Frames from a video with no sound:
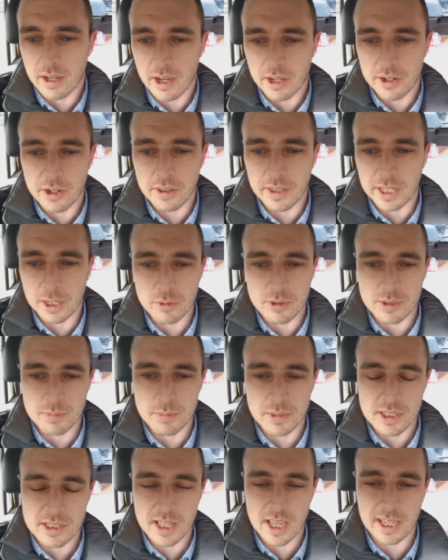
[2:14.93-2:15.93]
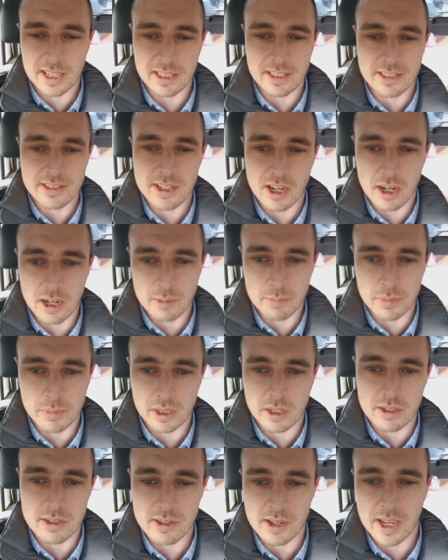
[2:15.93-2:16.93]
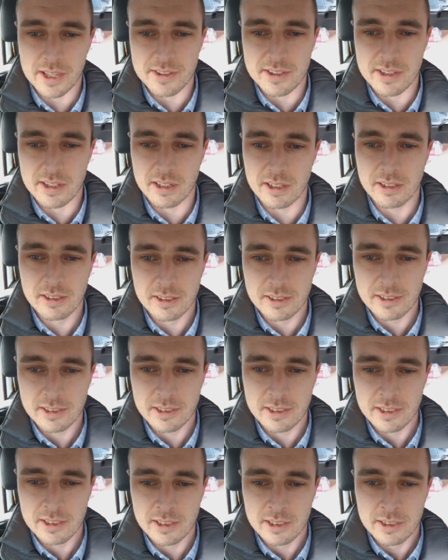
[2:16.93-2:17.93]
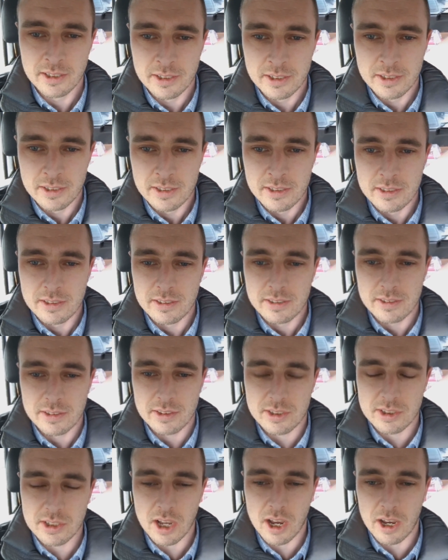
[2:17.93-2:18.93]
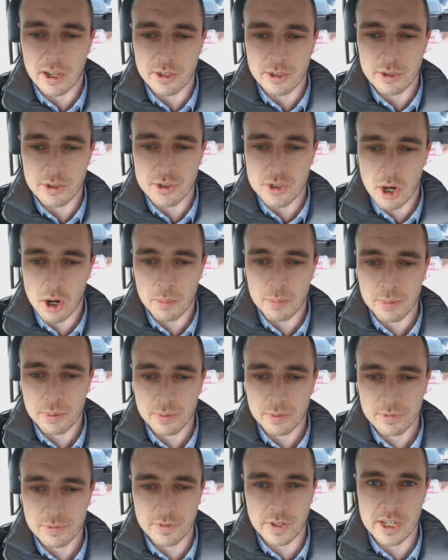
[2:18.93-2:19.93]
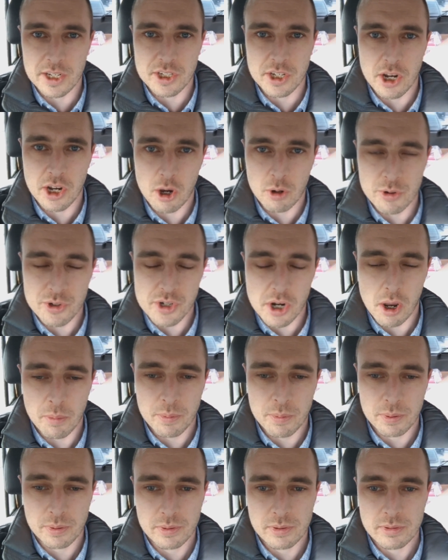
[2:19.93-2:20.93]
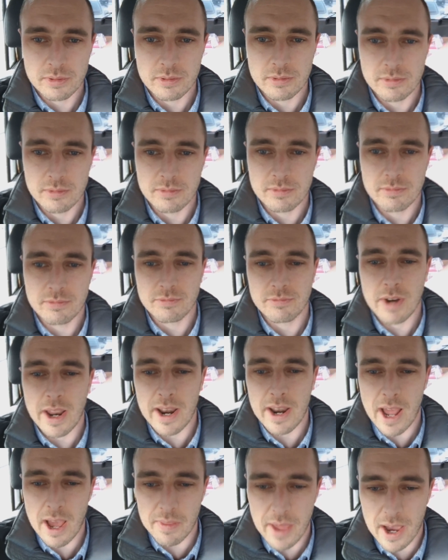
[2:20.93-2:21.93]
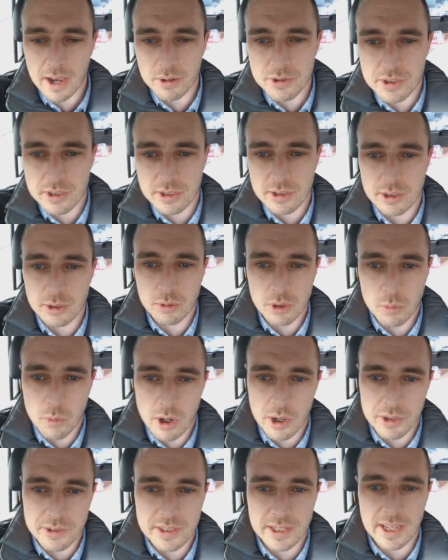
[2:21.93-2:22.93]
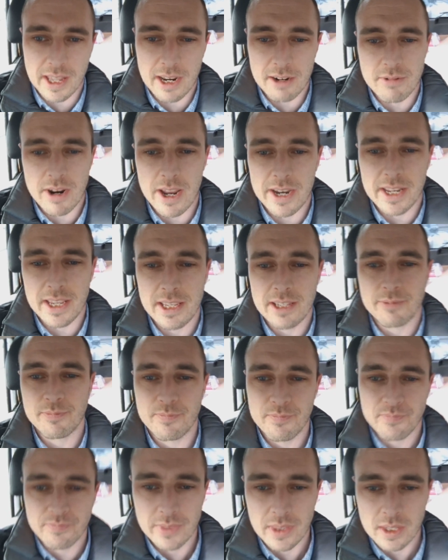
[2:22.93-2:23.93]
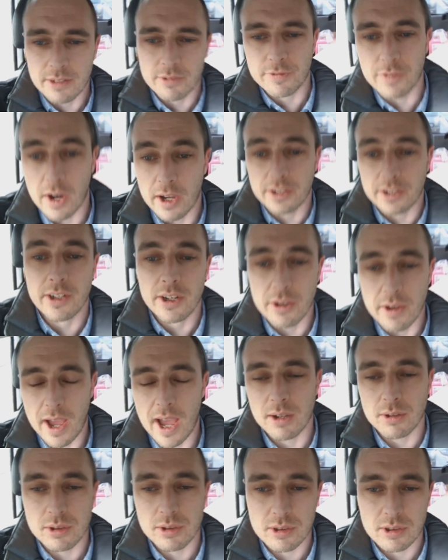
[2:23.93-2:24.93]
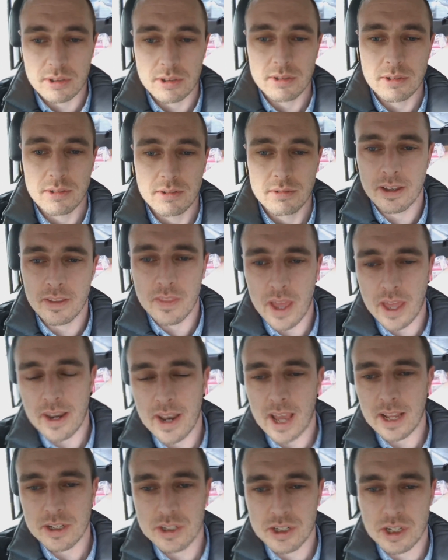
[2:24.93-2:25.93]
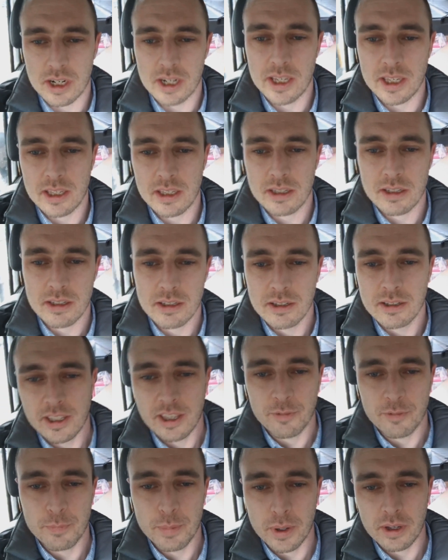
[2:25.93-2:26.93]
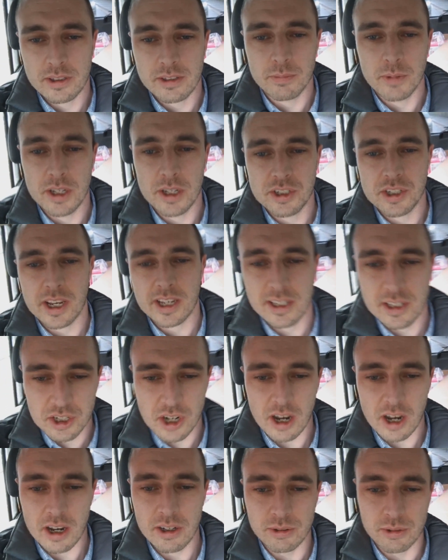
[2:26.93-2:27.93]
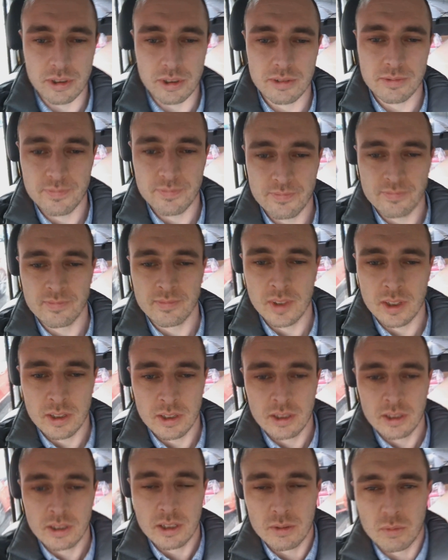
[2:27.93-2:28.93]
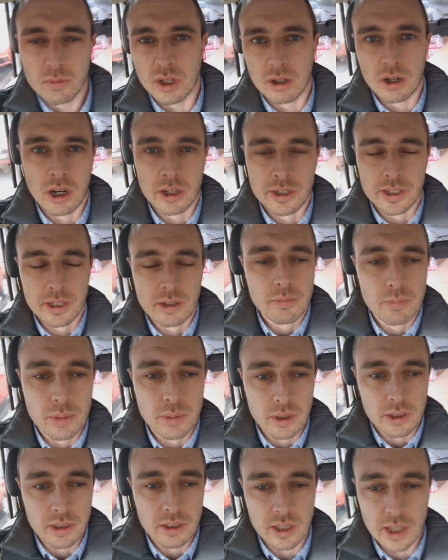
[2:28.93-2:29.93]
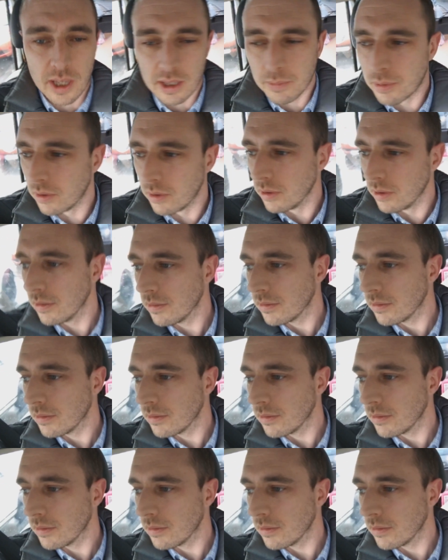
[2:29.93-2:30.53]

I don't think it was a mistake at the time because I had to start a new job, finish an old job, rent out the house, do all the work to get it ready, and find a new house, and then actually give birth to my 2nd child. Well, I didn't, but you get the point.